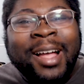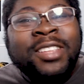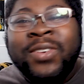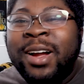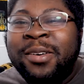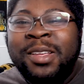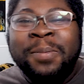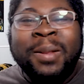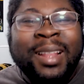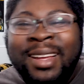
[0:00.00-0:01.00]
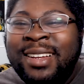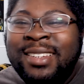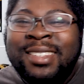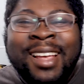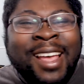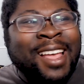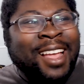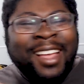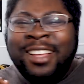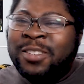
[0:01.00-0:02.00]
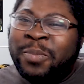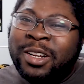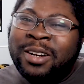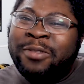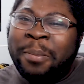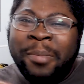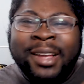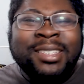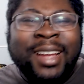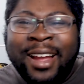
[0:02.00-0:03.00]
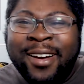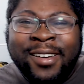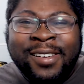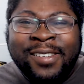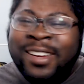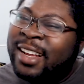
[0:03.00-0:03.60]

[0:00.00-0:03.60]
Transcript: as for how he plays, he's a bit of a mixed character.